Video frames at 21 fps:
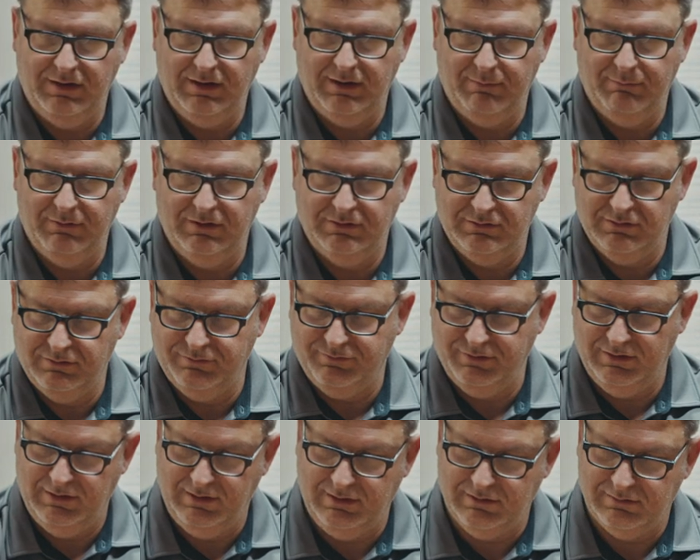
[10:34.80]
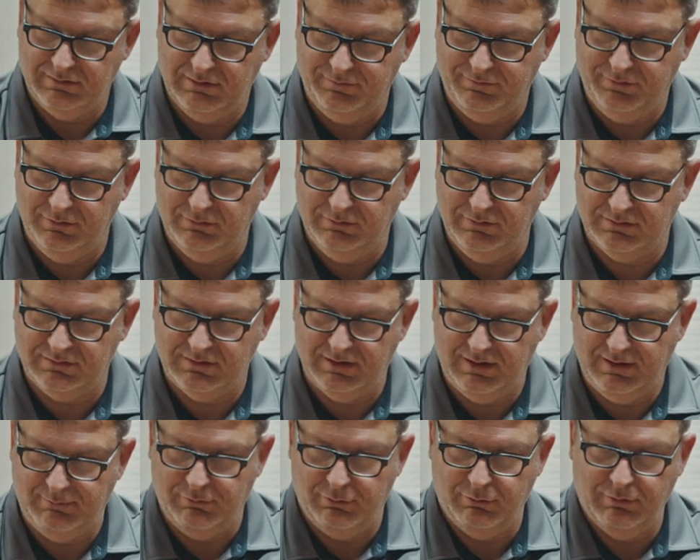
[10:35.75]
of Chris. That's the
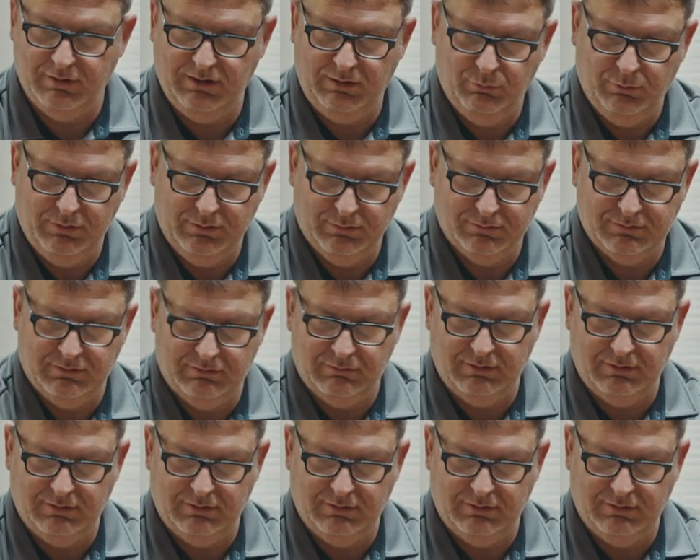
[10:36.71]
main reason I came down